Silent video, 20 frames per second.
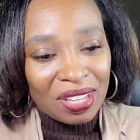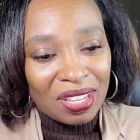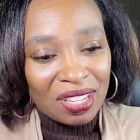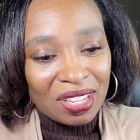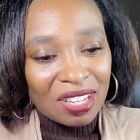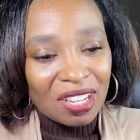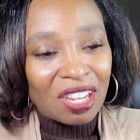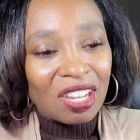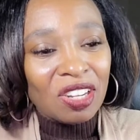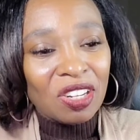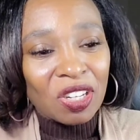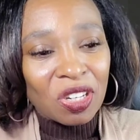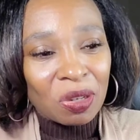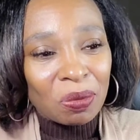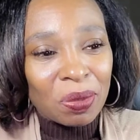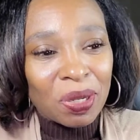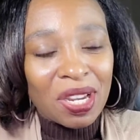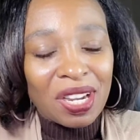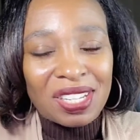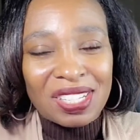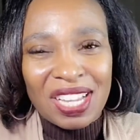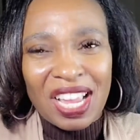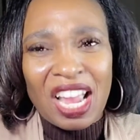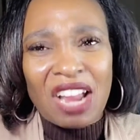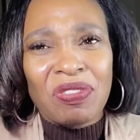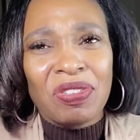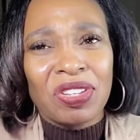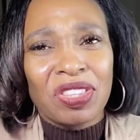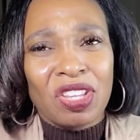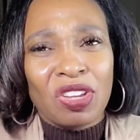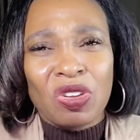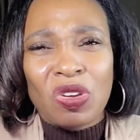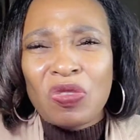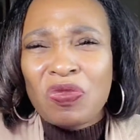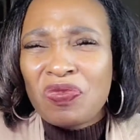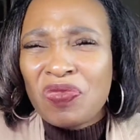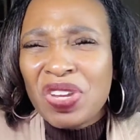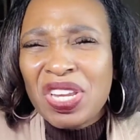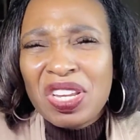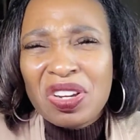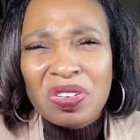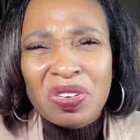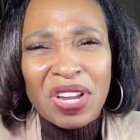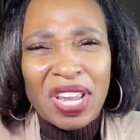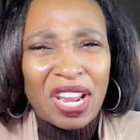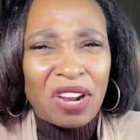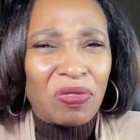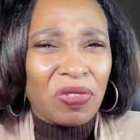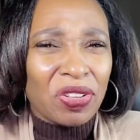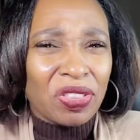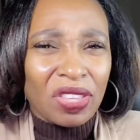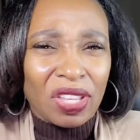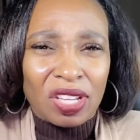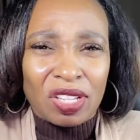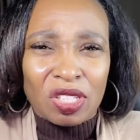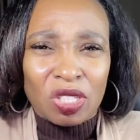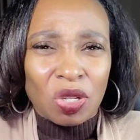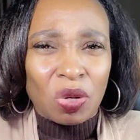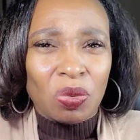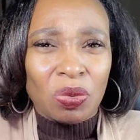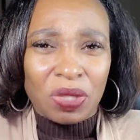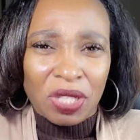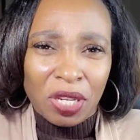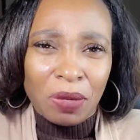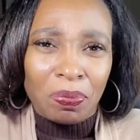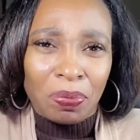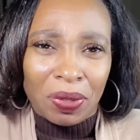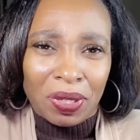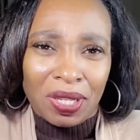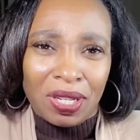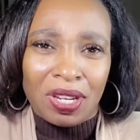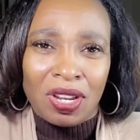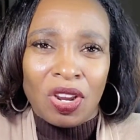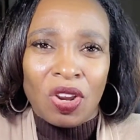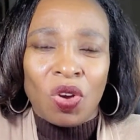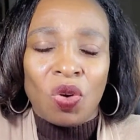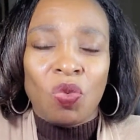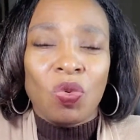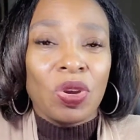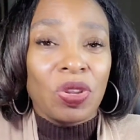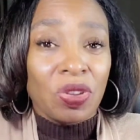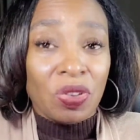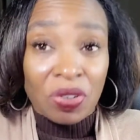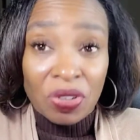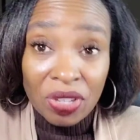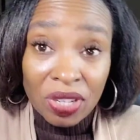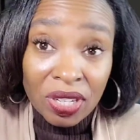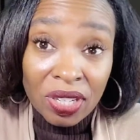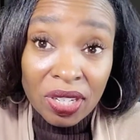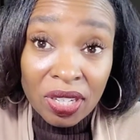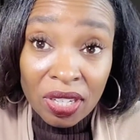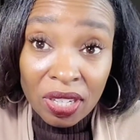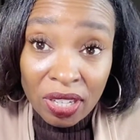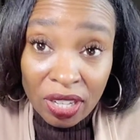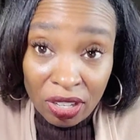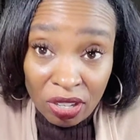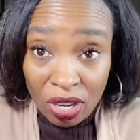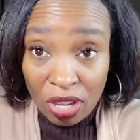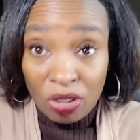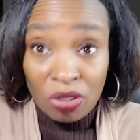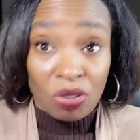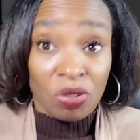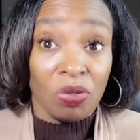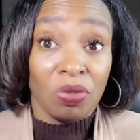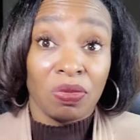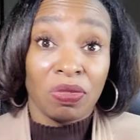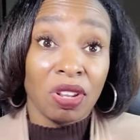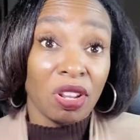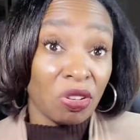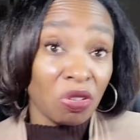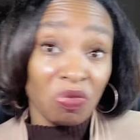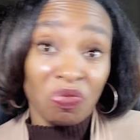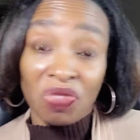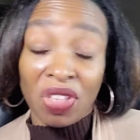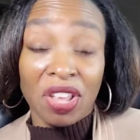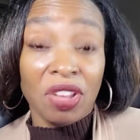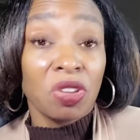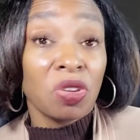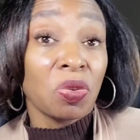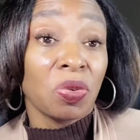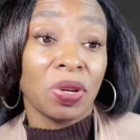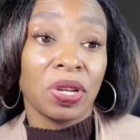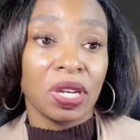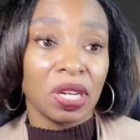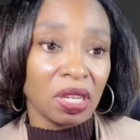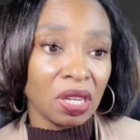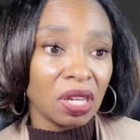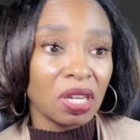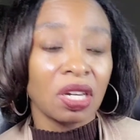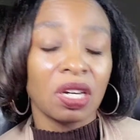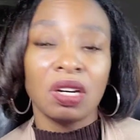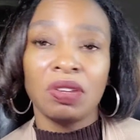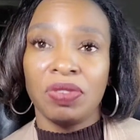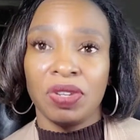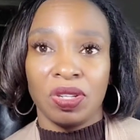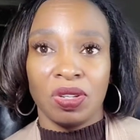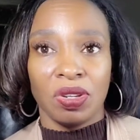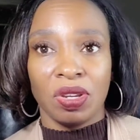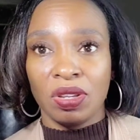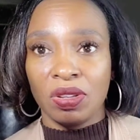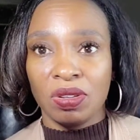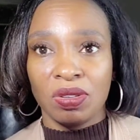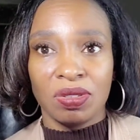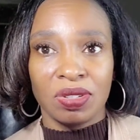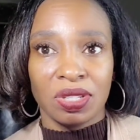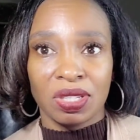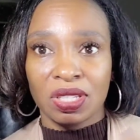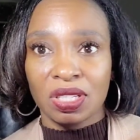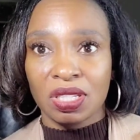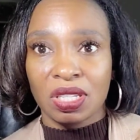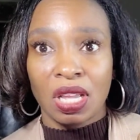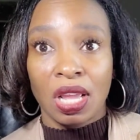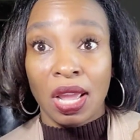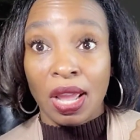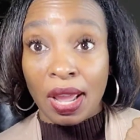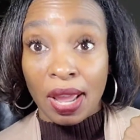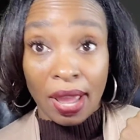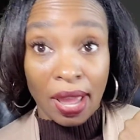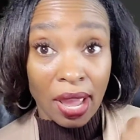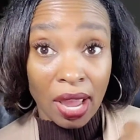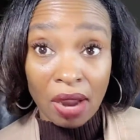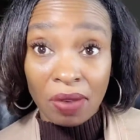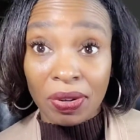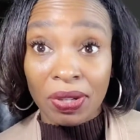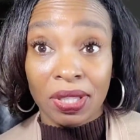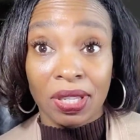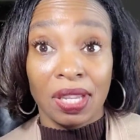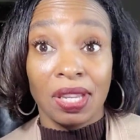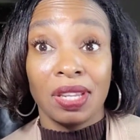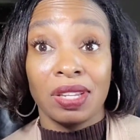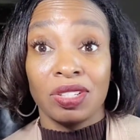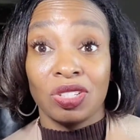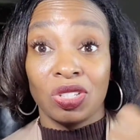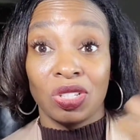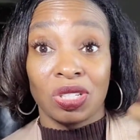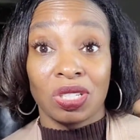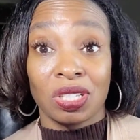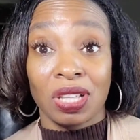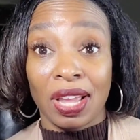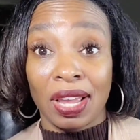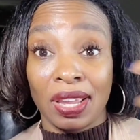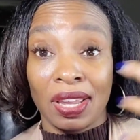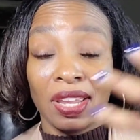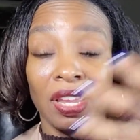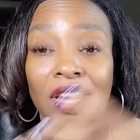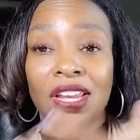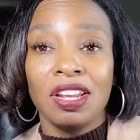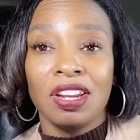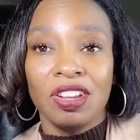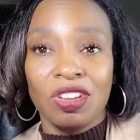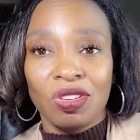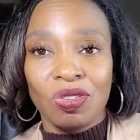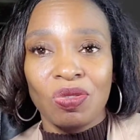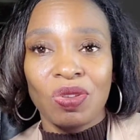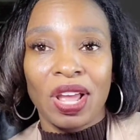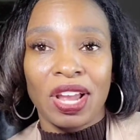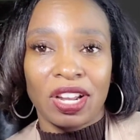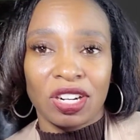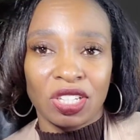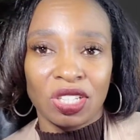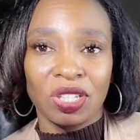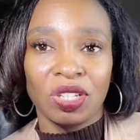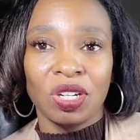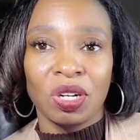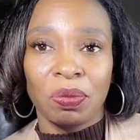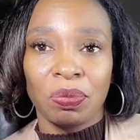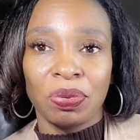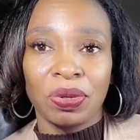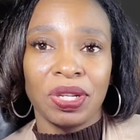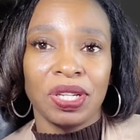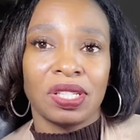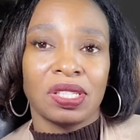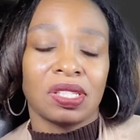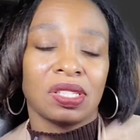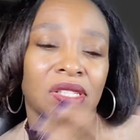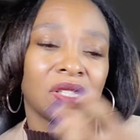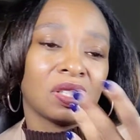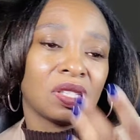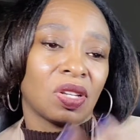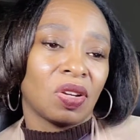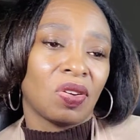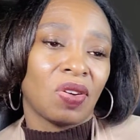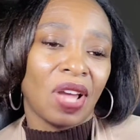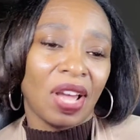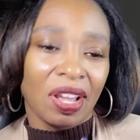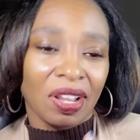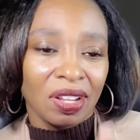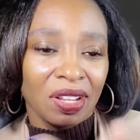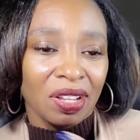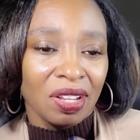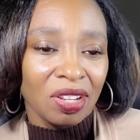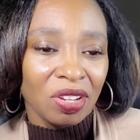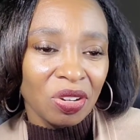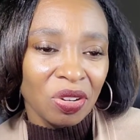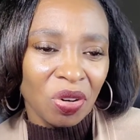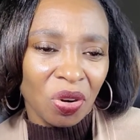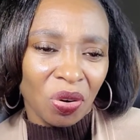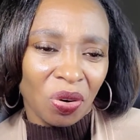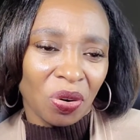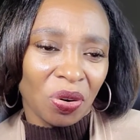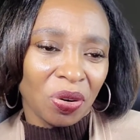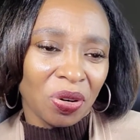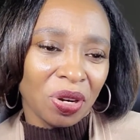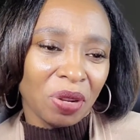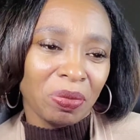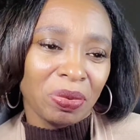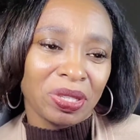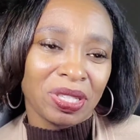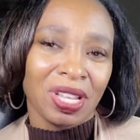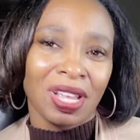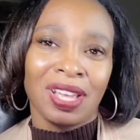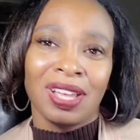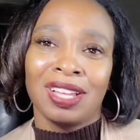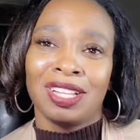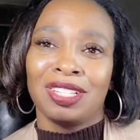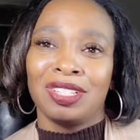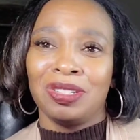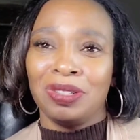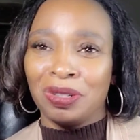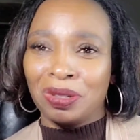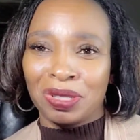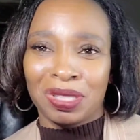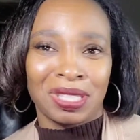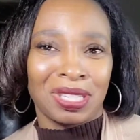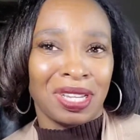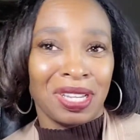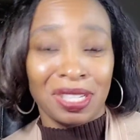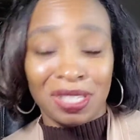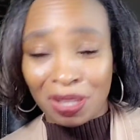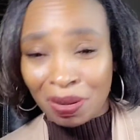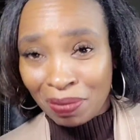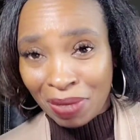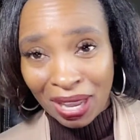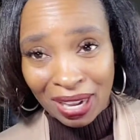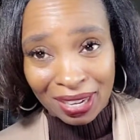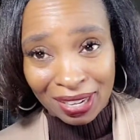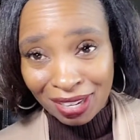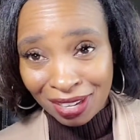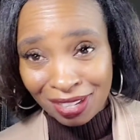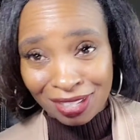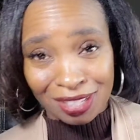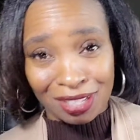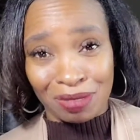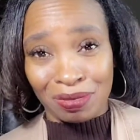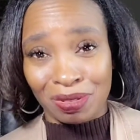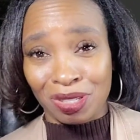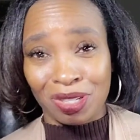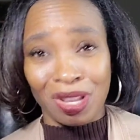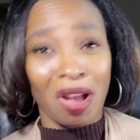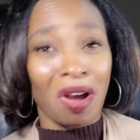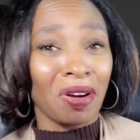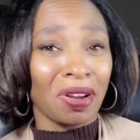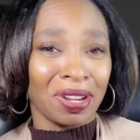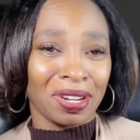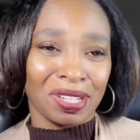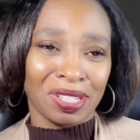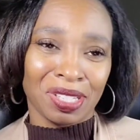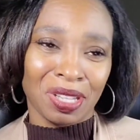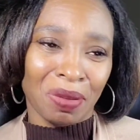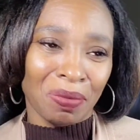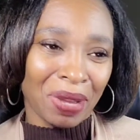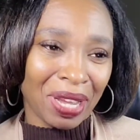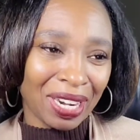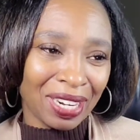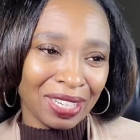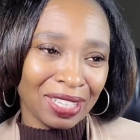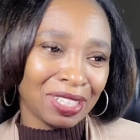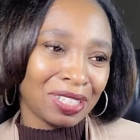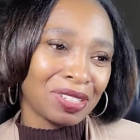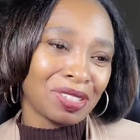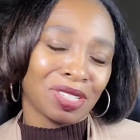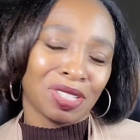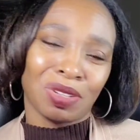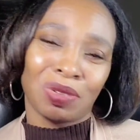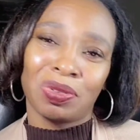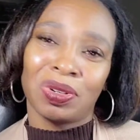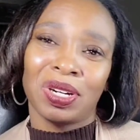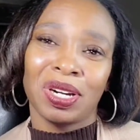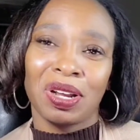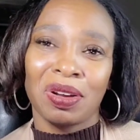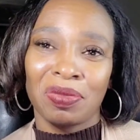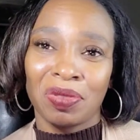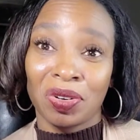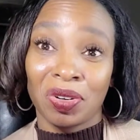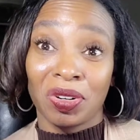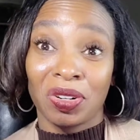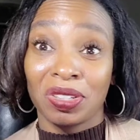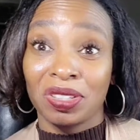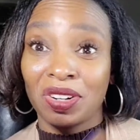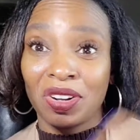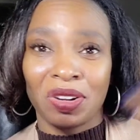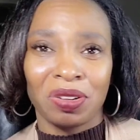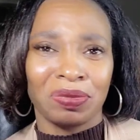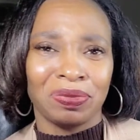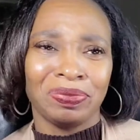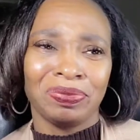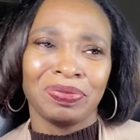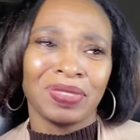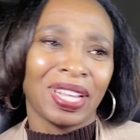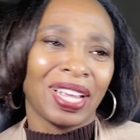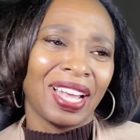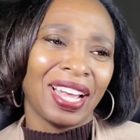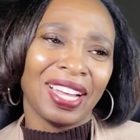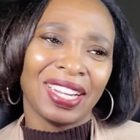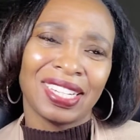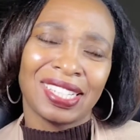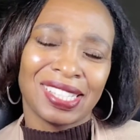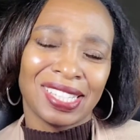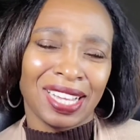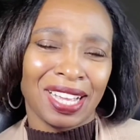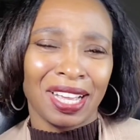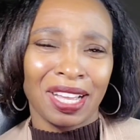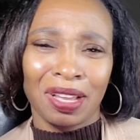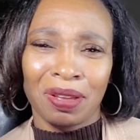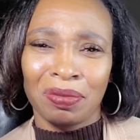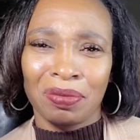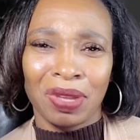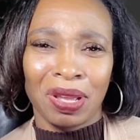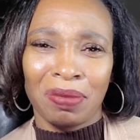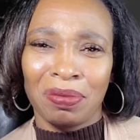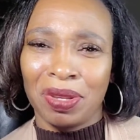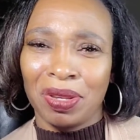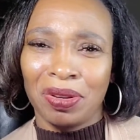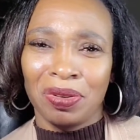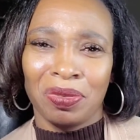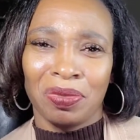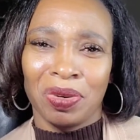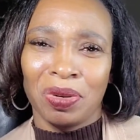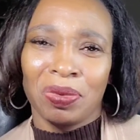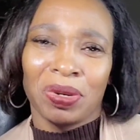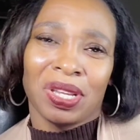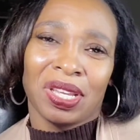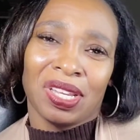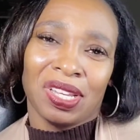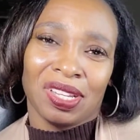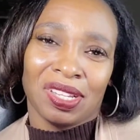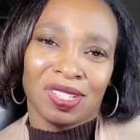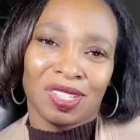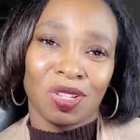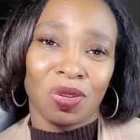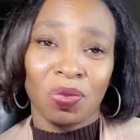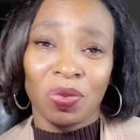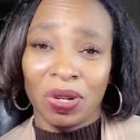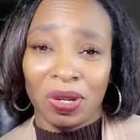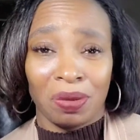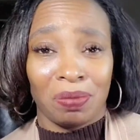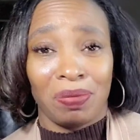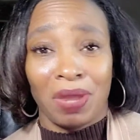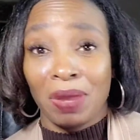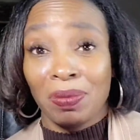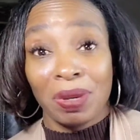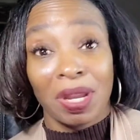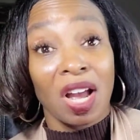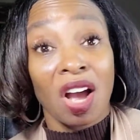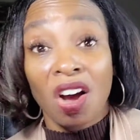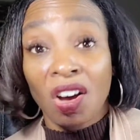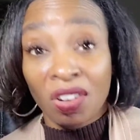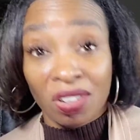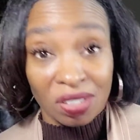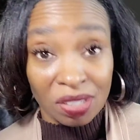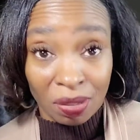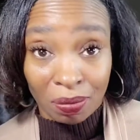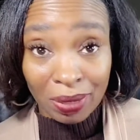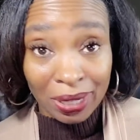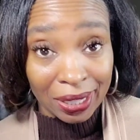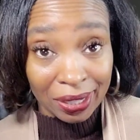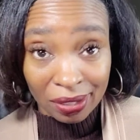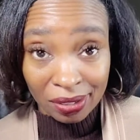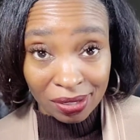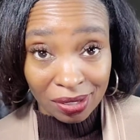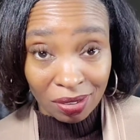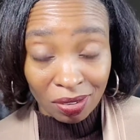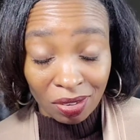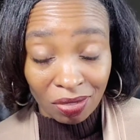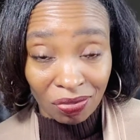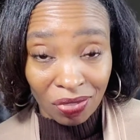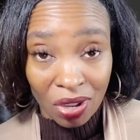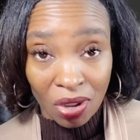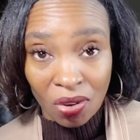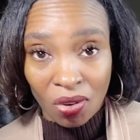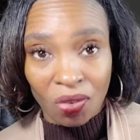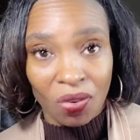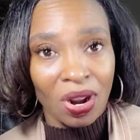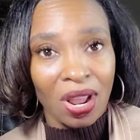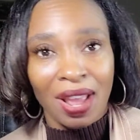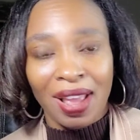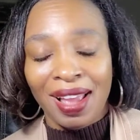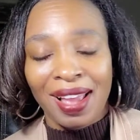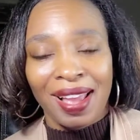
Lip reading: younger, because you feel everything so deeply when you're young and you think you're in love and you just, everything is just like hitting you like a ton of bricks. And so I, you know, heard he was, you know, seeing somebody else, he was talking to somebody else or whatever. At the time, I mean, we were kids, so what, maybe calling somebody else on the phone,